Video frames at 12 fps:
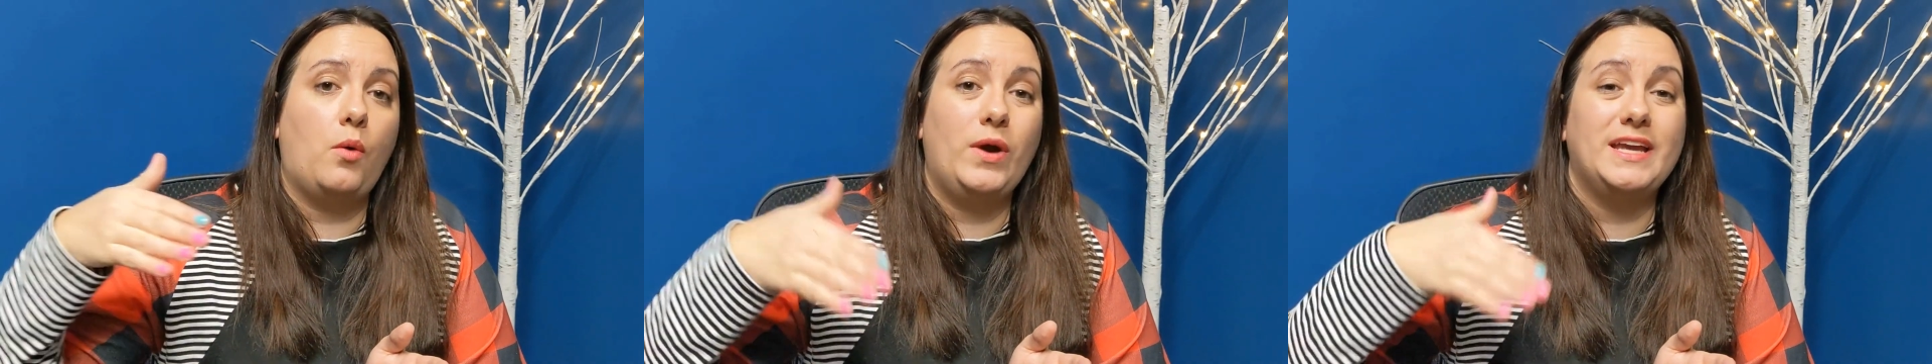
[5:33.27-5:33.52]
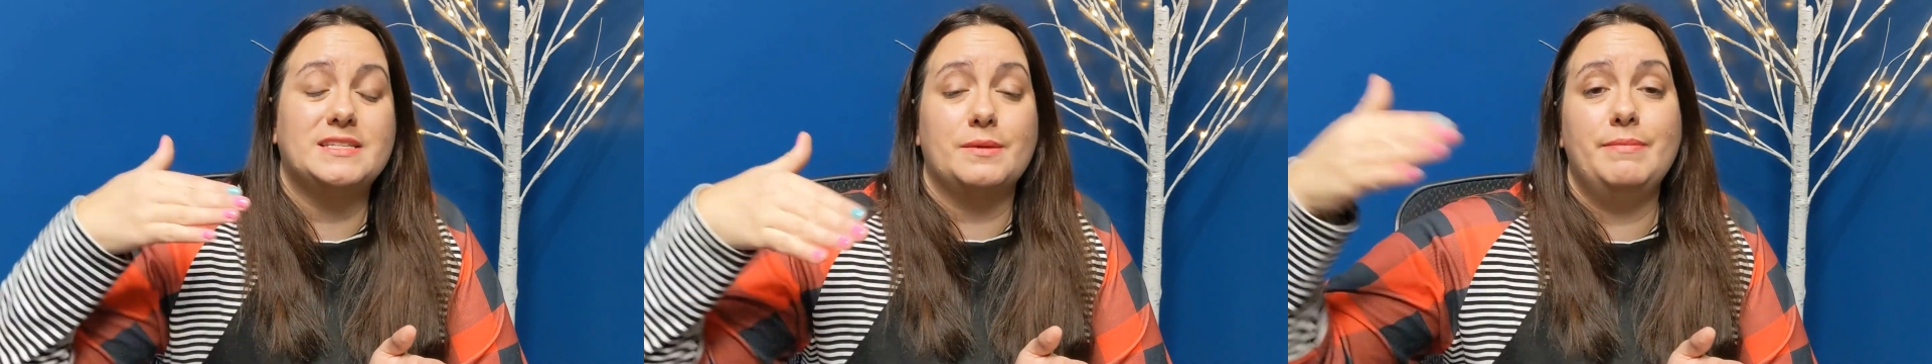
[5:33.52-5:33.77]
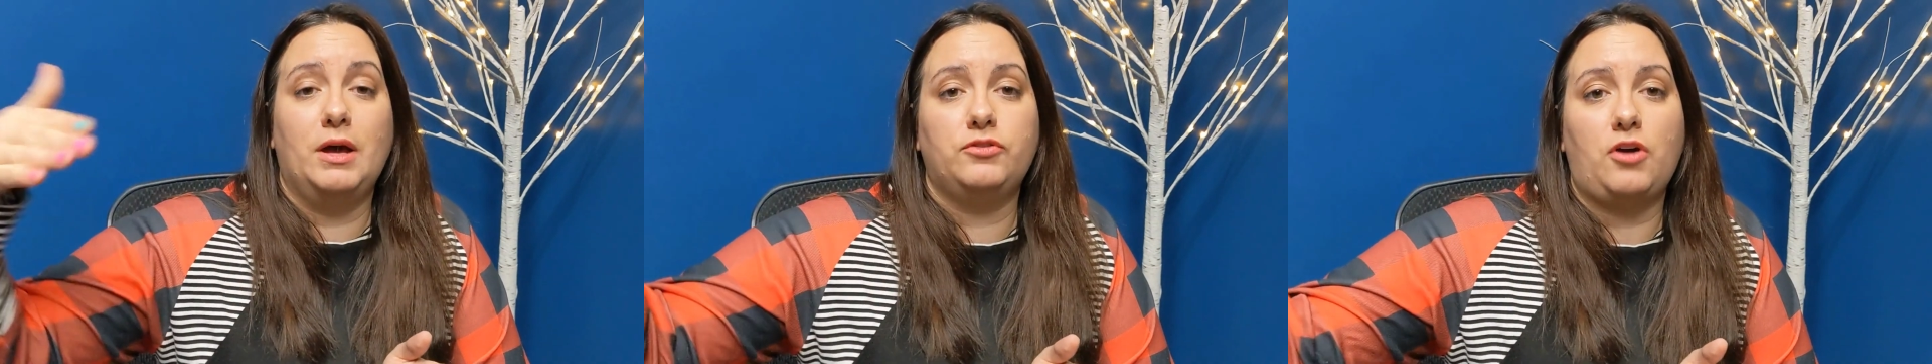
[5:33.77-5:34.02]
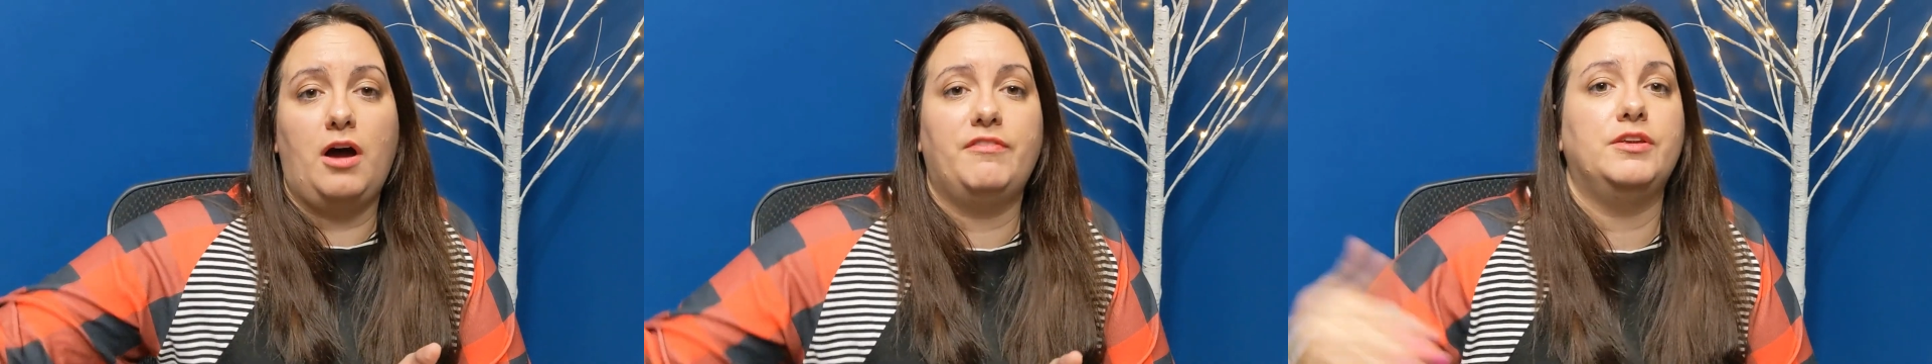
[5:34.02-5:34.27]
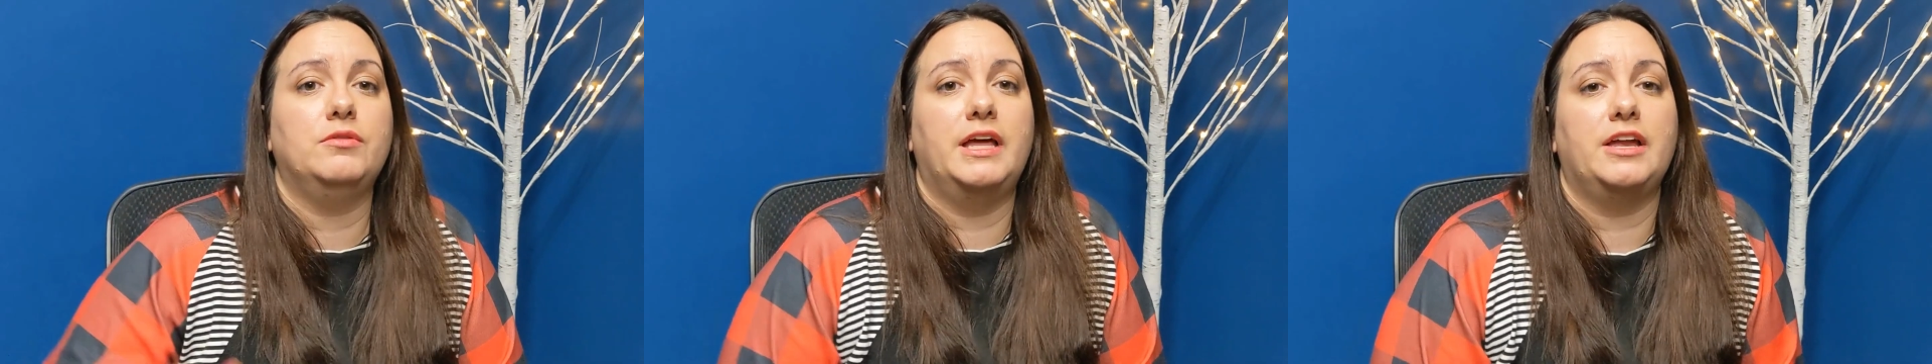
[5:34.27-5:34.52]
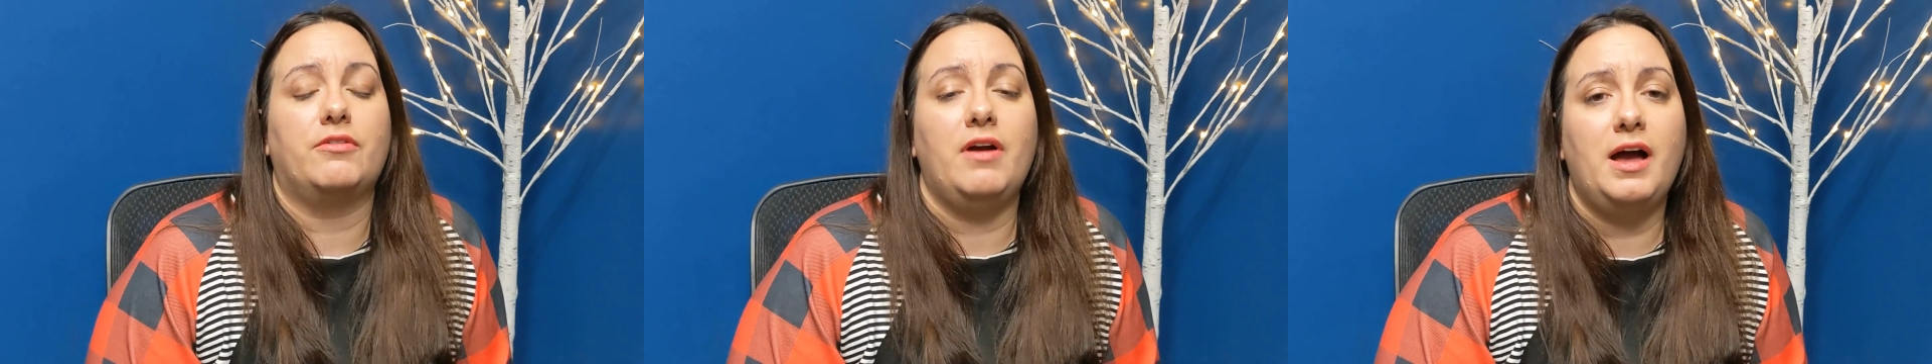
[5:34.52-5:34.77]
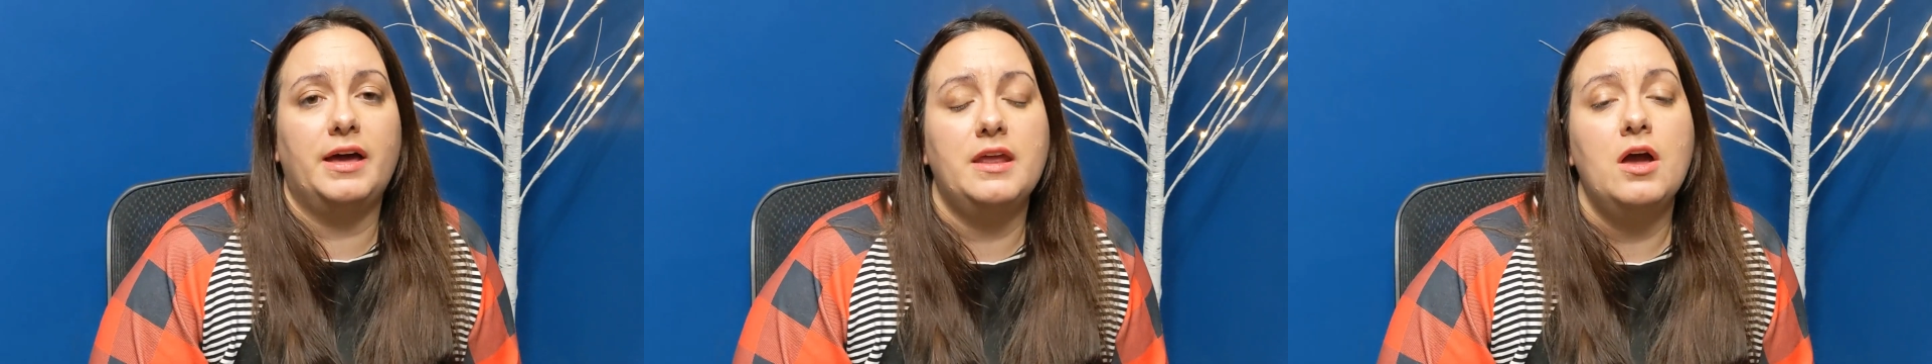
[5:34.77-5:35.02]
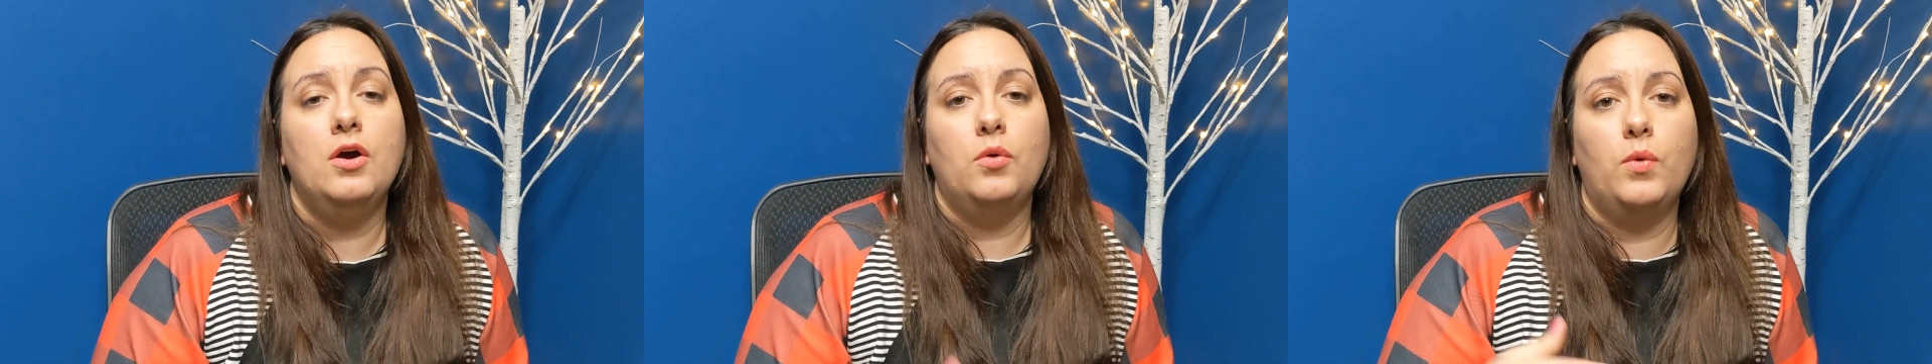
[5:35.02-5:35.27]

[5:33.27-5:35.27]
weight to melt off you later on